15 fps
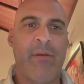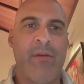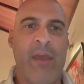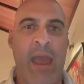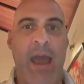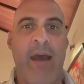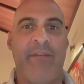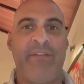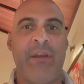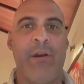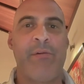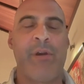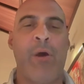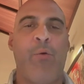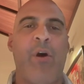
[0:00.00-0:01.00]
Yeah, if you
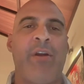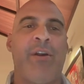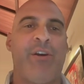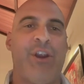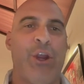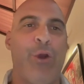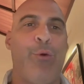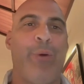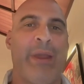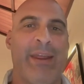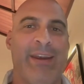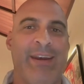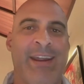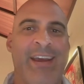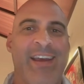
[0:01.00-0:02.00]
don't know what you're
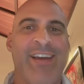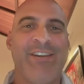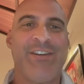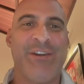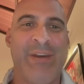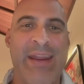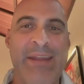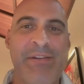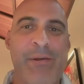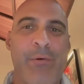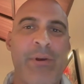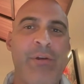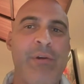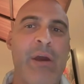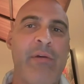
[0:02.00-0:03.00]
doing, do you need
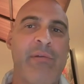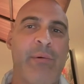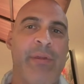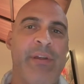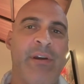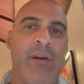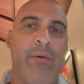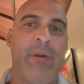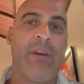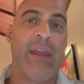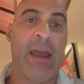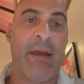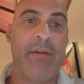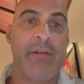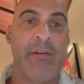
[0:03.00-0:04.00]
someone who knows what they're doing?
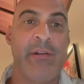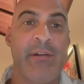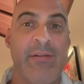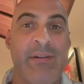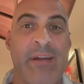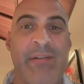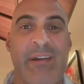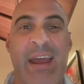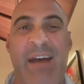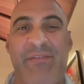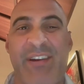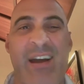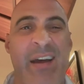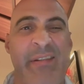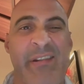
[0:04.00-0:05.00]
Yes. Does it have to
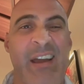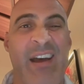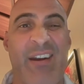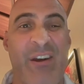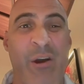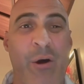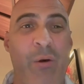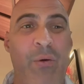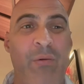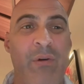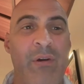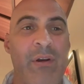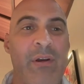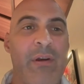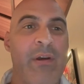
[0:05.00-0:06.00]
cost a lot? No.
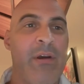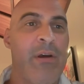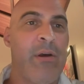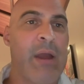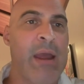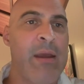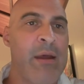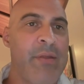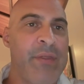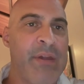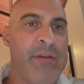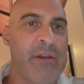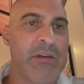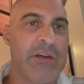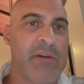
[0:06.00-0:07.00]
Okay.
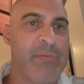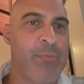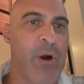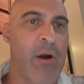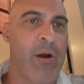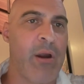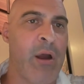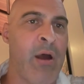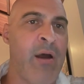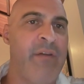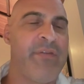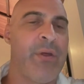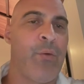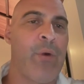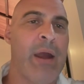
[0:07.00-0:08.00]
This is just part
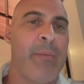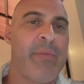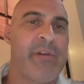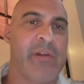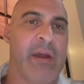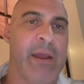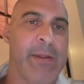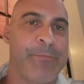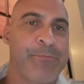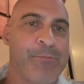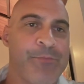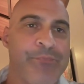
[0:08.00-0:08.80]
of the website.